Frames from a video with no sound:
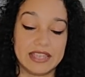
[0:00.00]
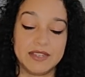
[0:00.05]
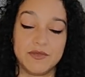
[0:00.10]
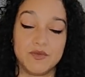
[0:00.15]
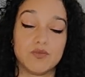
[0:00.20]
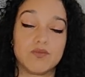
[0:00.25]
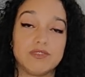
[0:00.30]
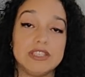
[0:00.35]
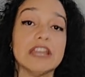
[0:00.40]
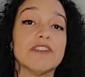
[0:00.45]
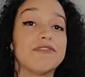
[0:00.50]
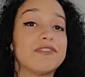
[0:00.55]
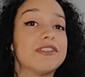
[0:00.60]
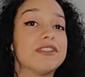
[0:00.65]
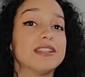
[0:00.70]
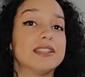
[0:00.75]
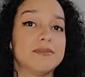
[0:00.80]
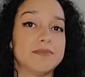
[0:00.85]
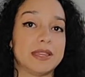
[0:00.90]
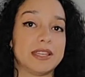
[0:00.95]
It
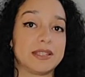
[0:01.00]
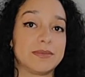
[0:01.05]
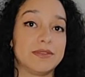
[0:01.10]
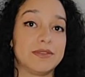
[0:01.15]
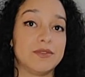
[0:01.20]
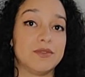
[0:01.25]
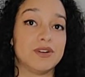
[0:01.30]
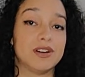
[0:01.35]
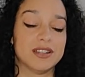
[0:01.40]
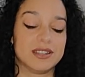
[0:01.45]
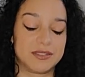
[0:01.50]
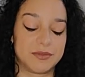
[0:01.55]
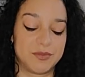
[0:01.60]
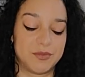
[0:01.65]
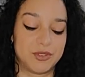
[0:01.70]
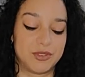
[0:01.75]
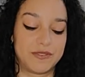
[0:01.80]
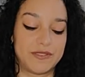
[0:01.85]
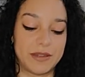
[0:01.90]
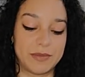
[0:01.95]
definitely makes me want
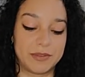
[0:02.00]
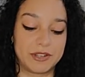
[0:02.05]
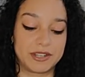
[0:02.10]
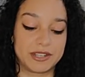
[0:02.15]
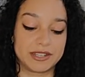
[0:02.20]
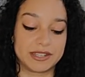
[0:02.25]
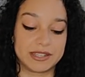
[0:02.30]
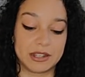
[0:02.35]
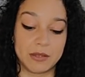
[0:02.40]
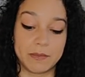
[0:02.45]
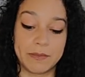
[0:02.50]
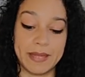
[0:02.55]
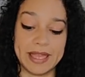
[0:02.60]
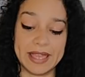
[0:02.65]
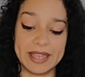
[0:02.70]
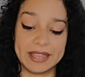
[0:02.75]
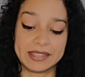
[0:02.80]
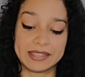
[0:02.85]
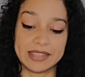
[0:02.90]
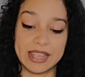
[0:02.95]
more Faber-Castell
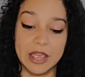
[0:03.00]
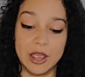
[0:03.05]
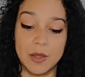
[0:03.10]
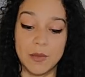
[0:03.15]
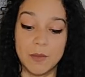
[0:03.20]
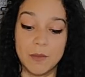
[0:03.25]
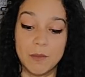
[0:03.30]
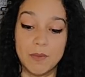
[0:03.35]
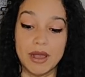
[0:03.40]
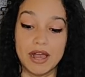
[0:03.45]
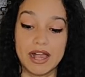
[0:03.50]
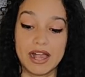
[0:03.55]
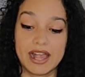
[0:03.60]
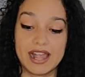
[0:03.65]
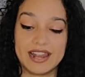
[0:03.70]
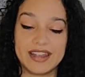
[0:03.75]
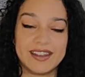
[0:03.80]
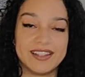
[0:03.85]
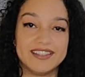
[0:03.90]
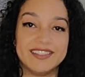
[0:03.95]
pens,
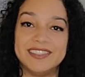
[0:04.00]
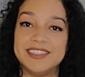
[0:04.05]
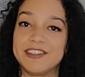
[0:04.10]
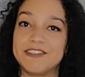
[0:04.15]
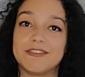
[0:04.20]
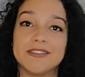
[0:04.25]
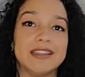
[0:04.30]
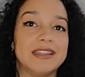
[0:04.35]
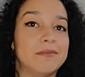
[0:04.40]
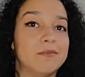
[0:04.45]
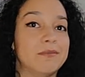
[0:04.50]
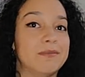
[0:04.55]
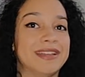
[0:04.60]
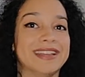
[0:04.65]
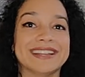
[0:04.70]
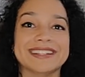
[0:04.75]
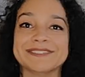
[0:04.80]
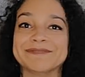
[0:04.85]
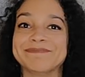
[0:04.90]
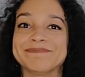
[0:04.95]
but the grip,
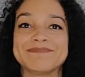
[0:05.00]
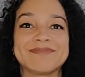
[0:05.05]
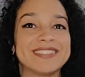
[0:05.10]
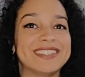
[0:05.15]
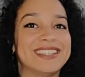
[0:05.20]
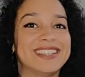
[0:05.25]
man,